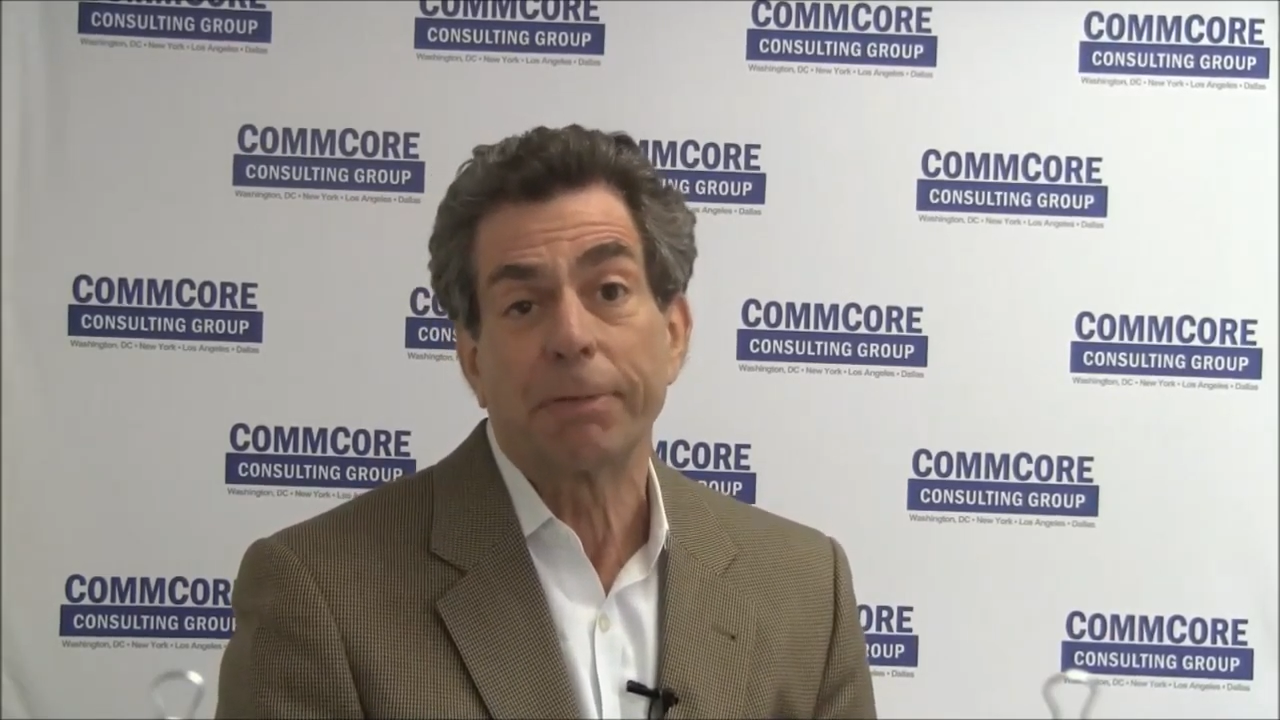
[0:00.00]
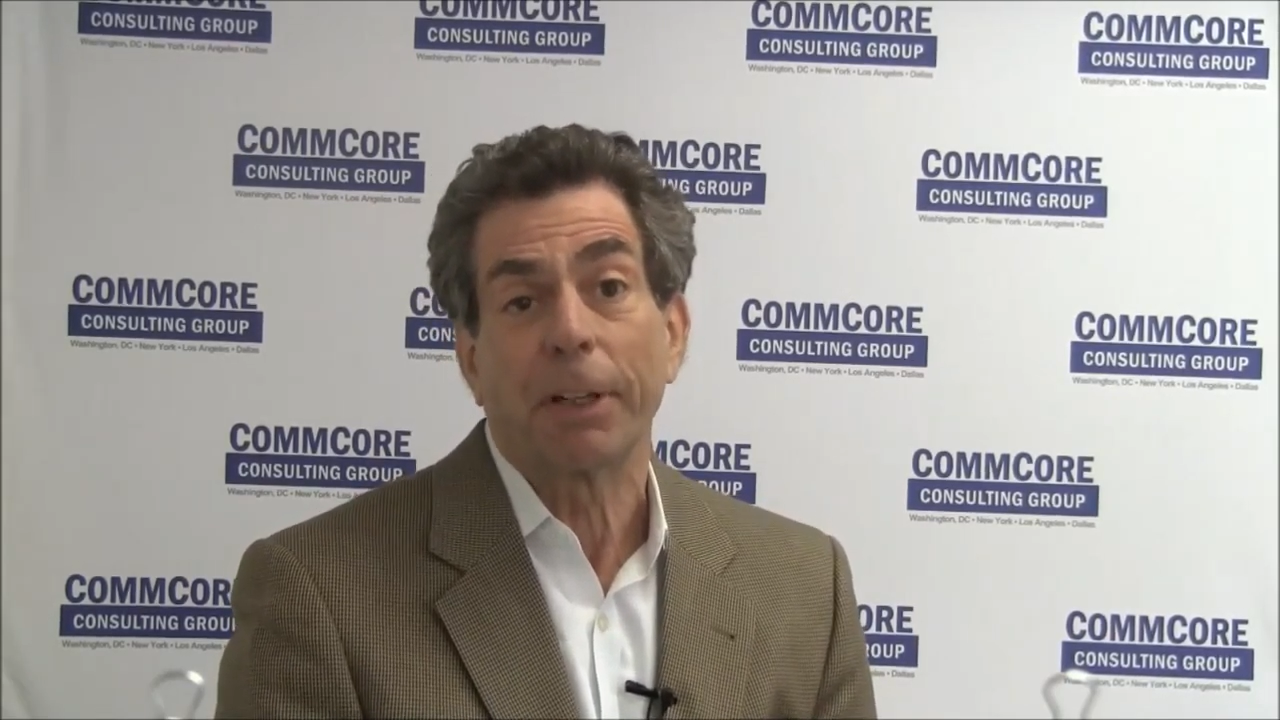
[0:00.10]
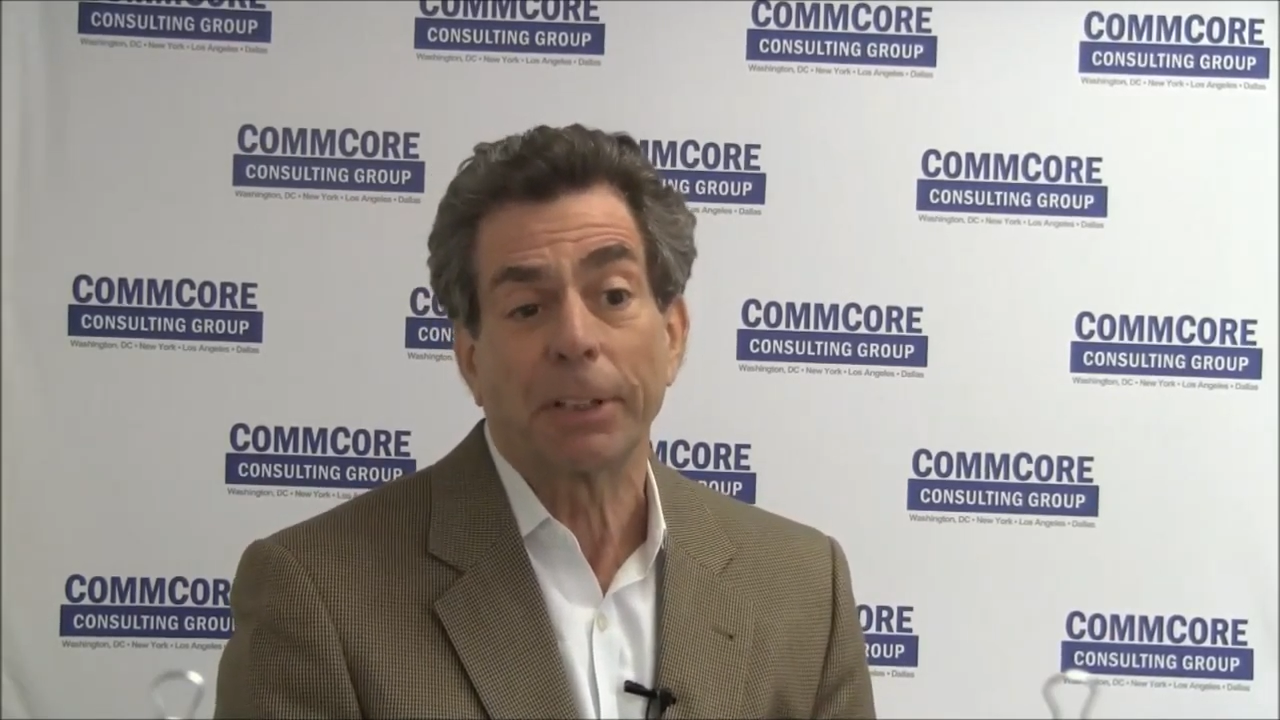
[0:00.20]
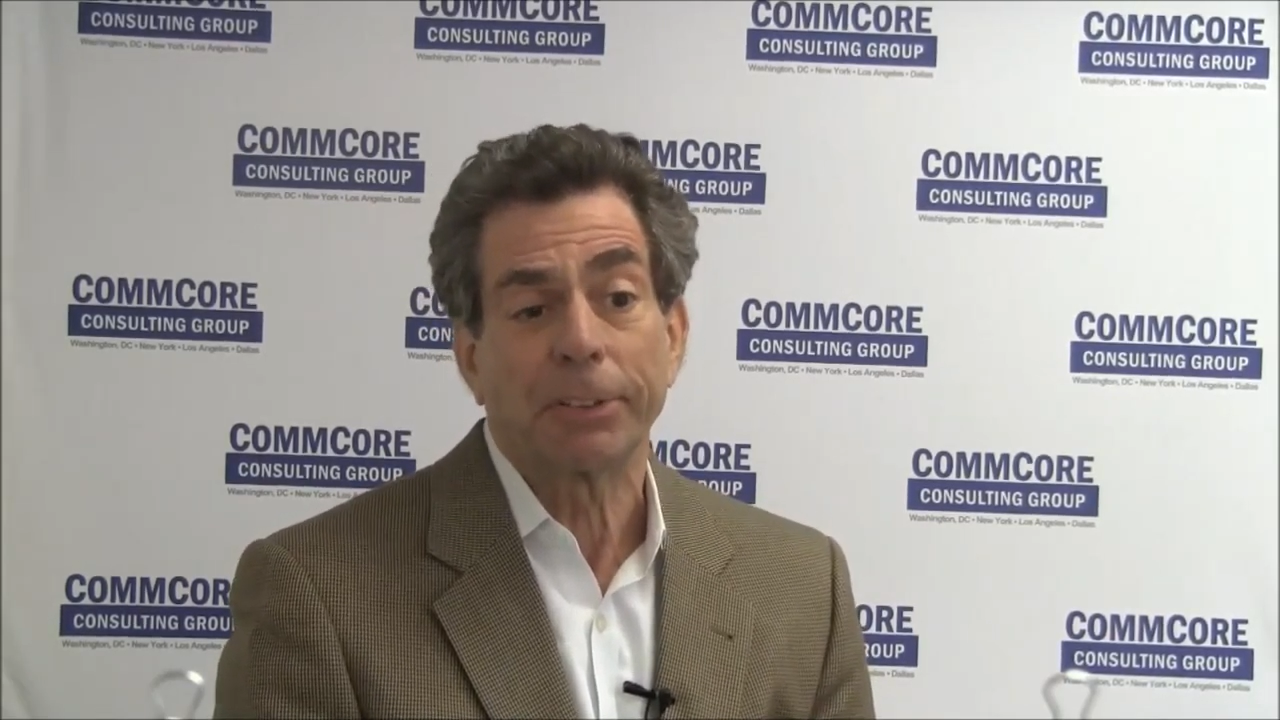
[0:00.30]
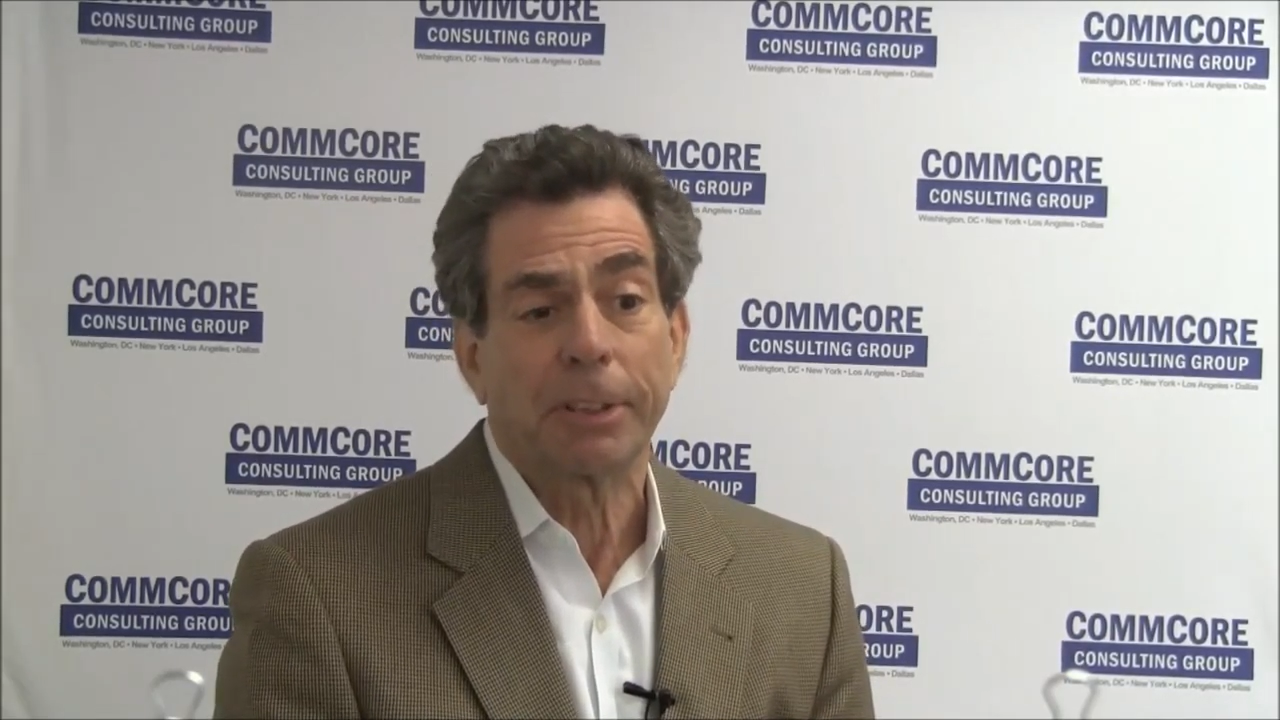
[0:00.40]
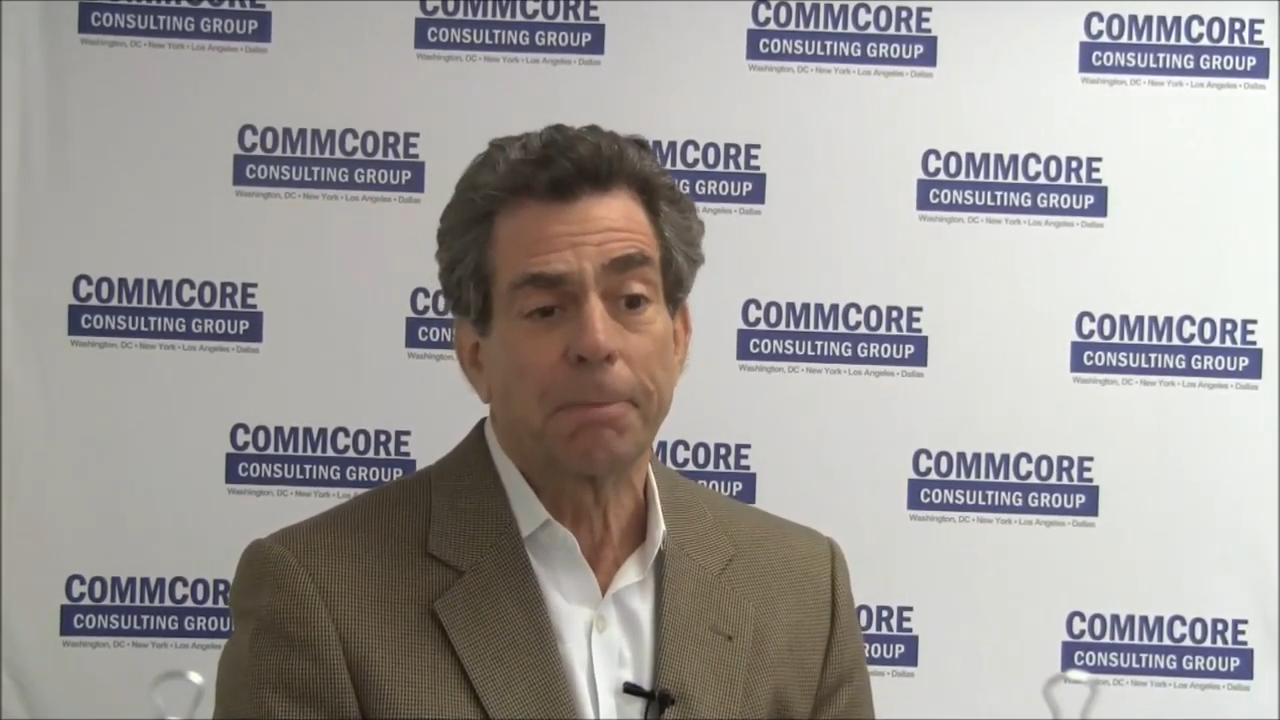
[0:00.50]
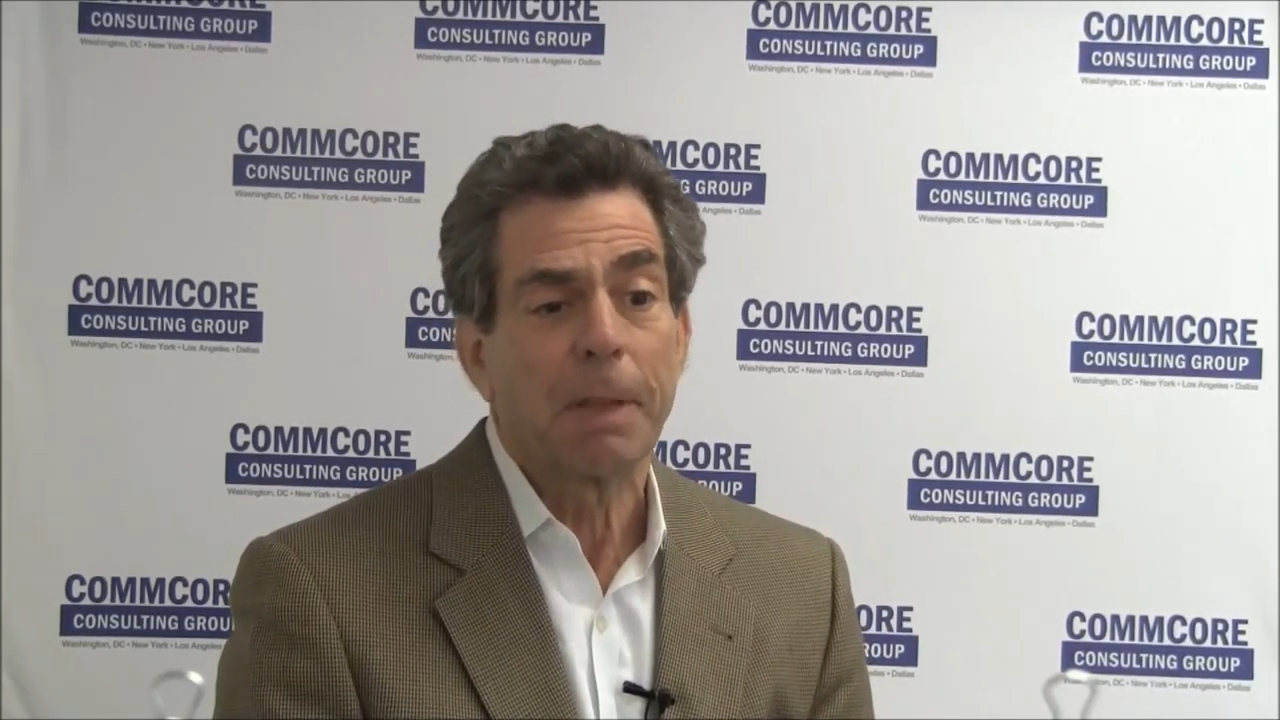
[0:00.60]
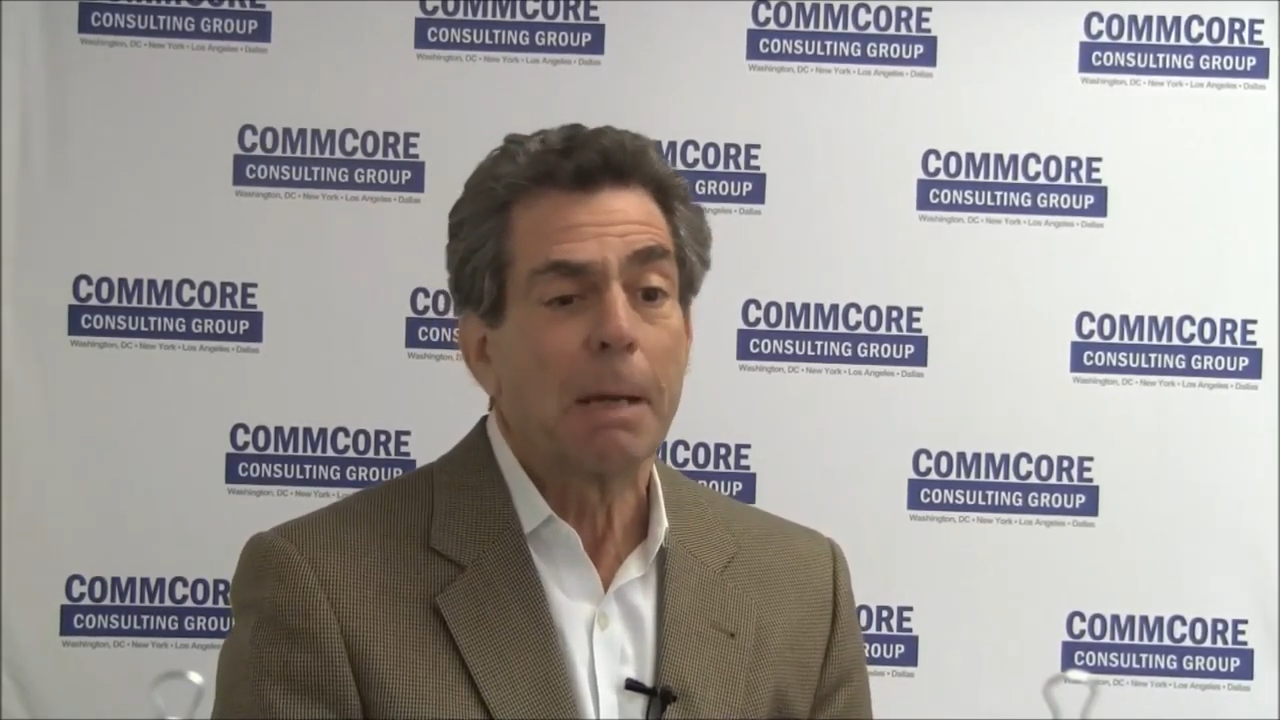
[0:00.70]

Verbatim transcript: first